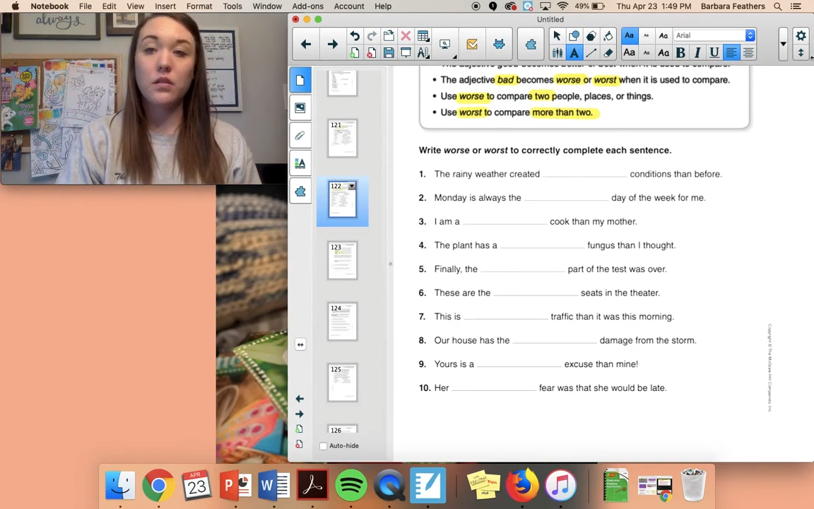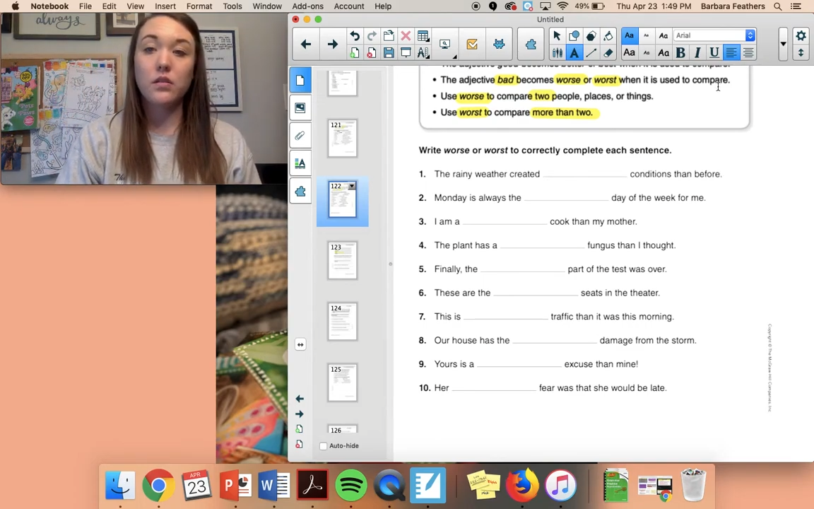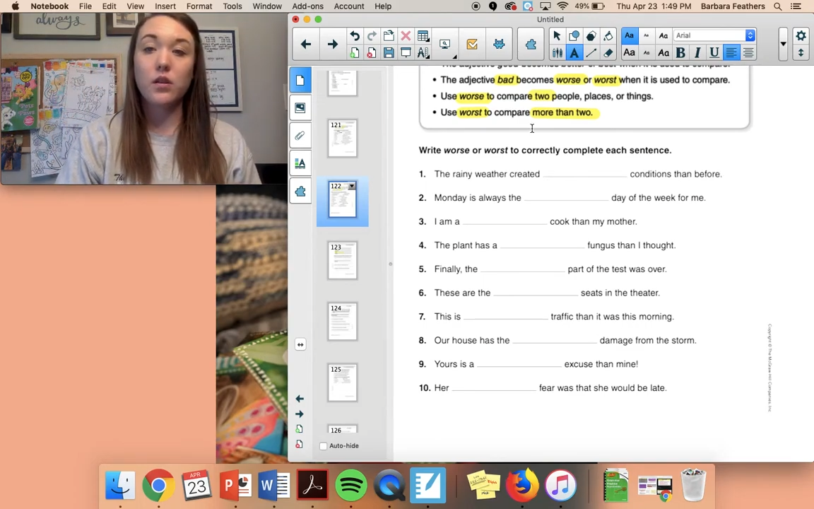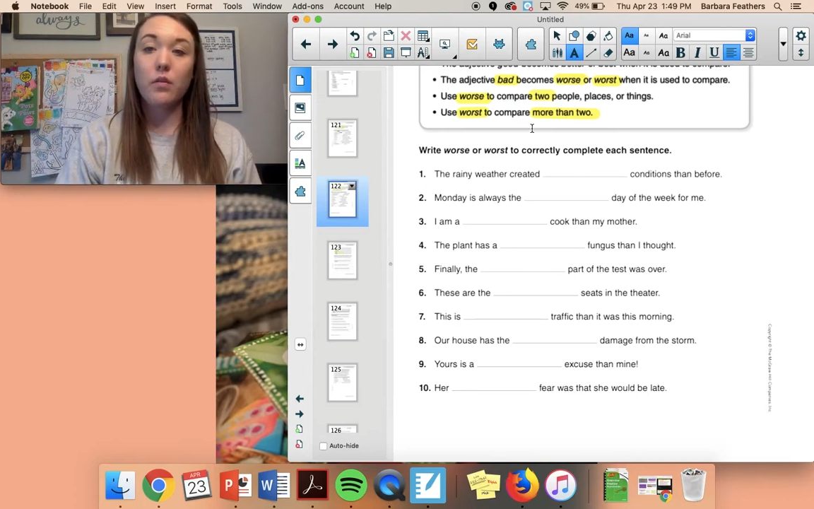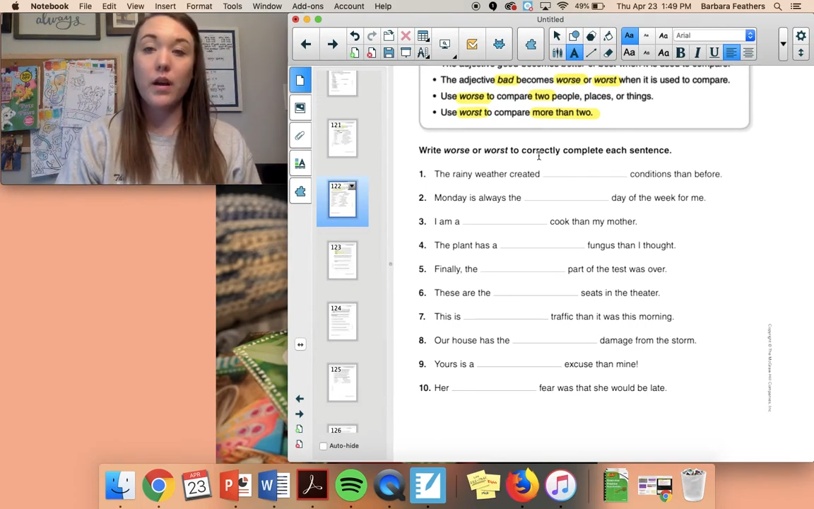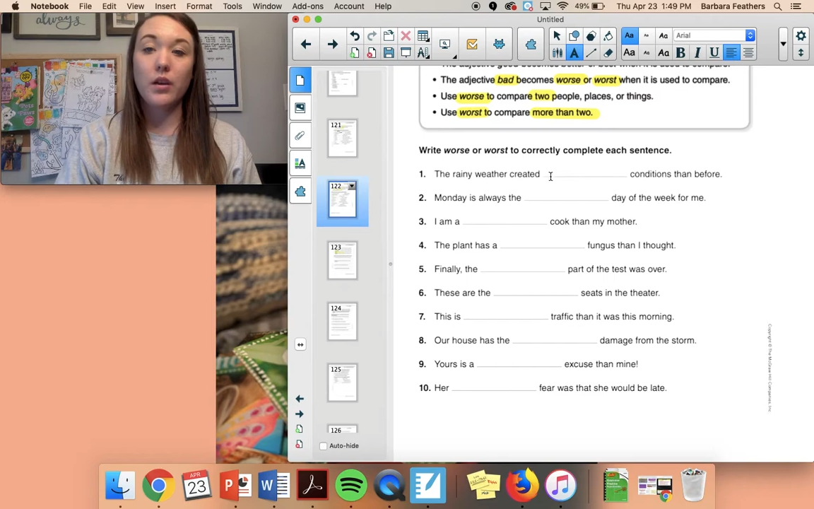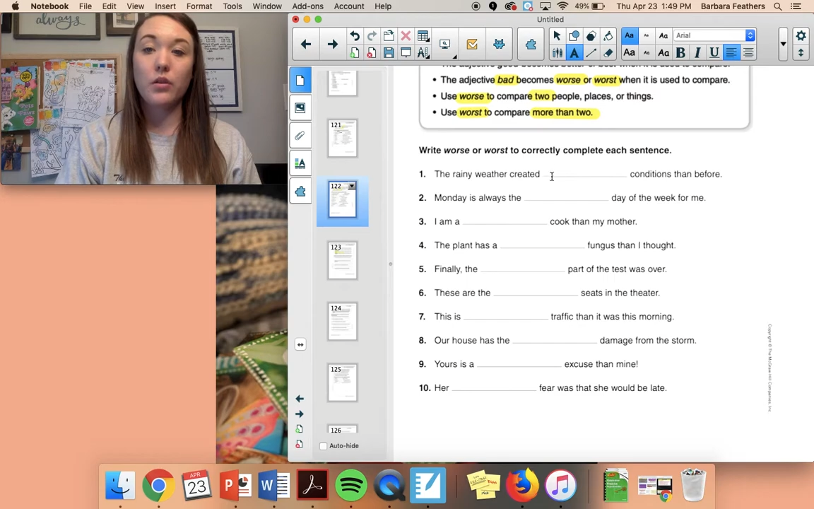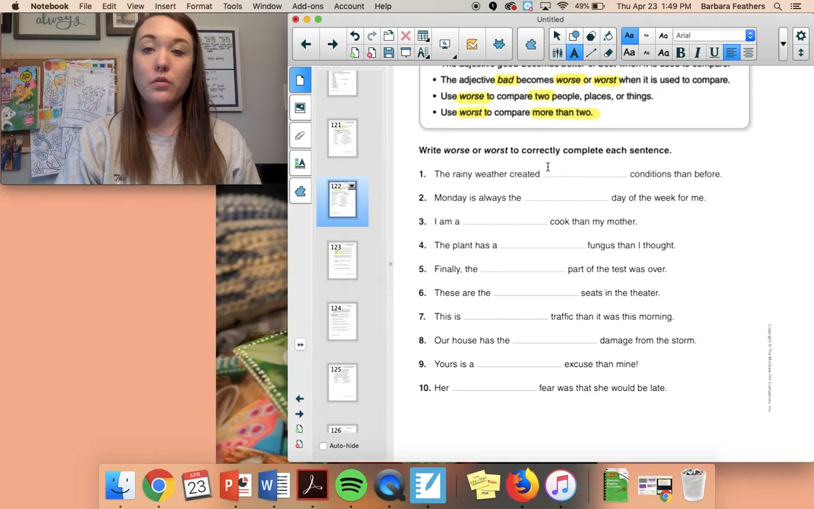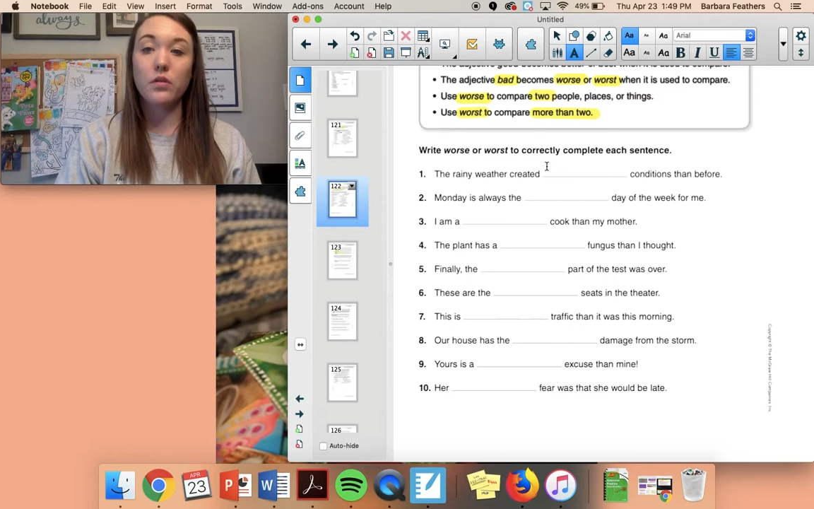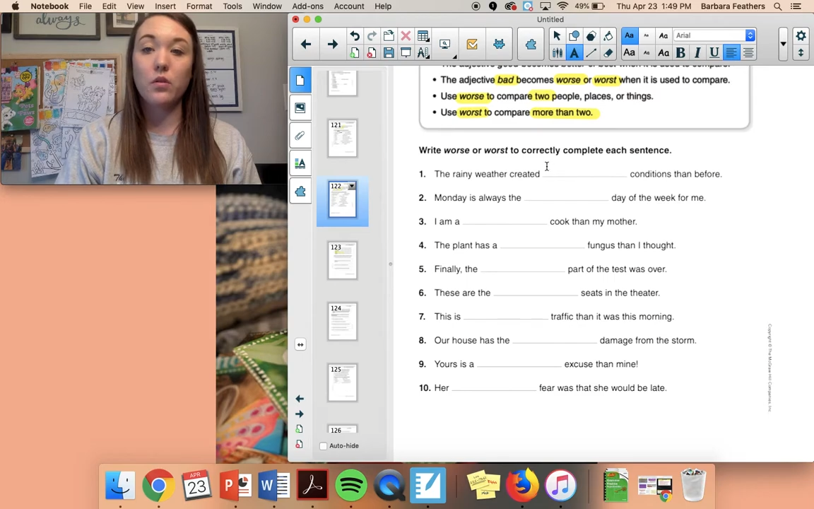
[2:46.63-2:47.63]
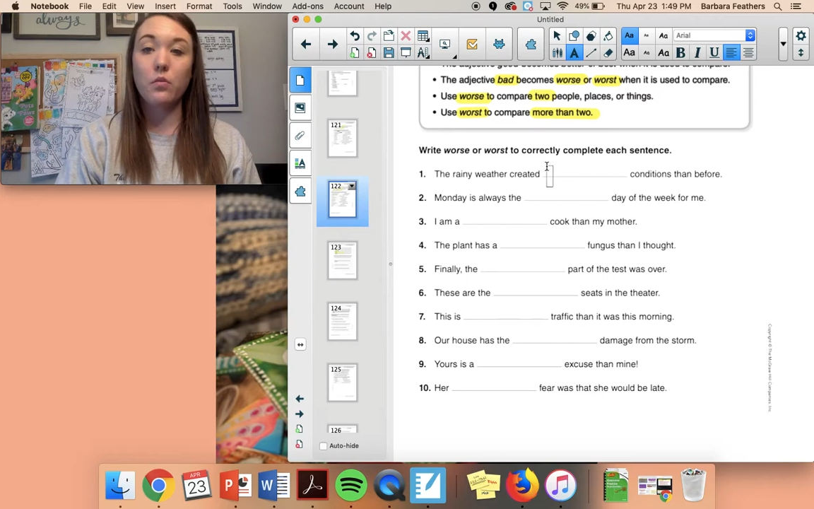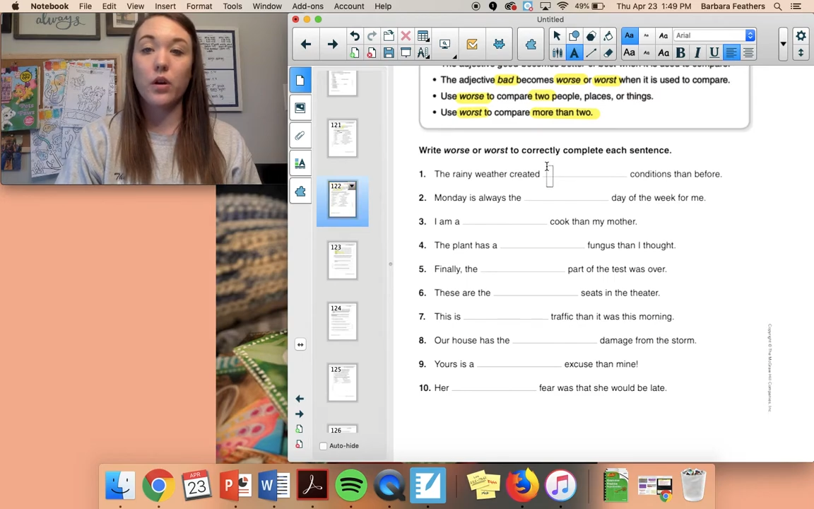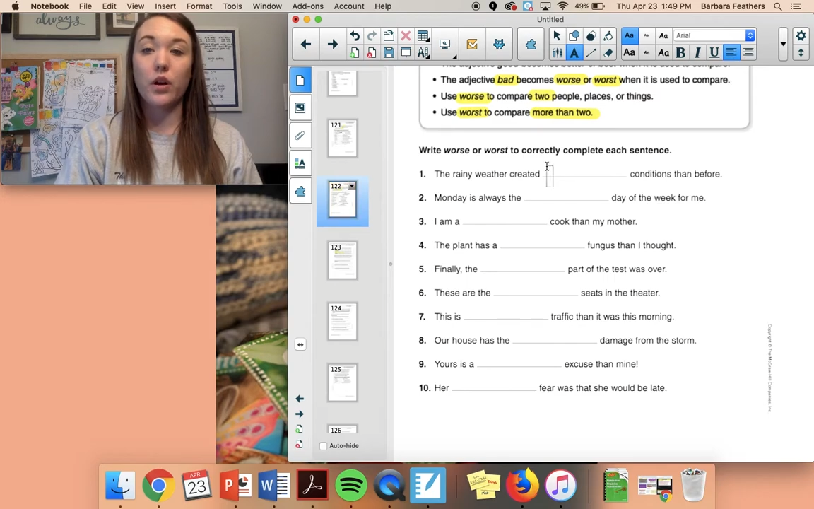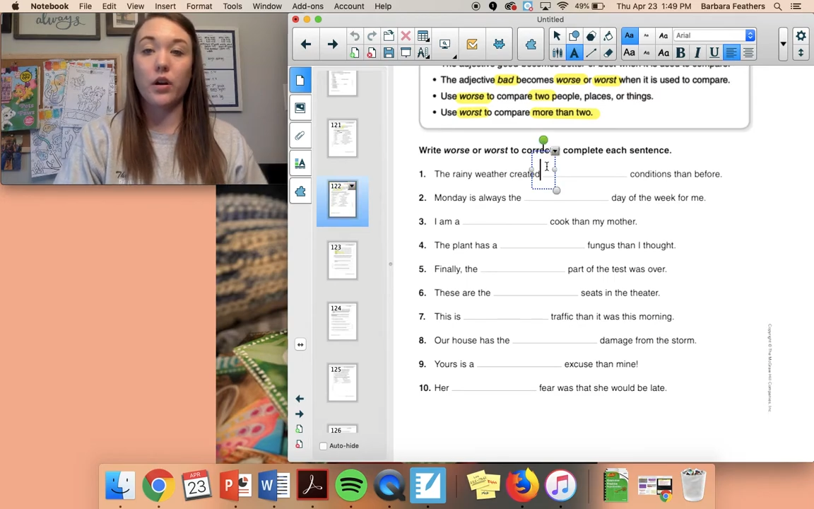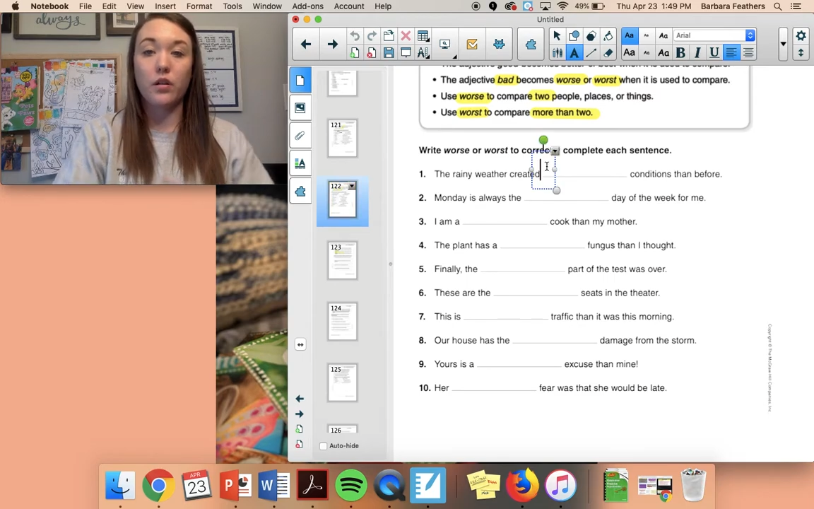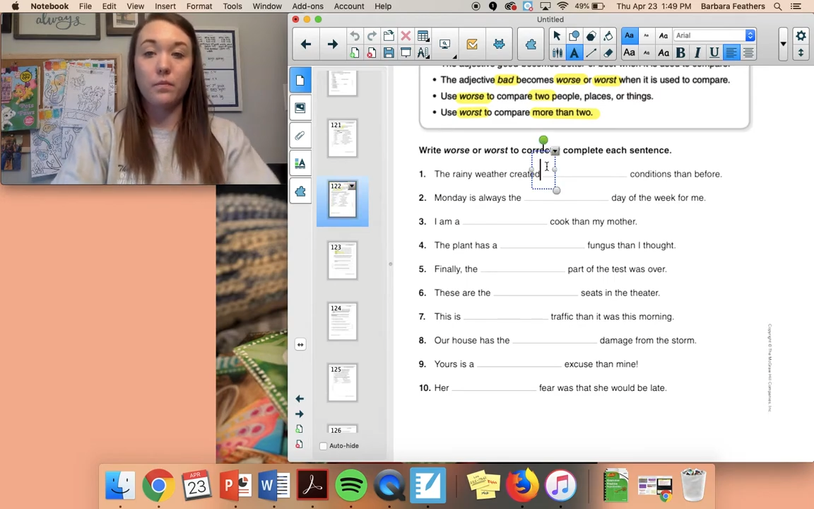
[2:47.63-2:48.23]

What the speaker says: so I use the word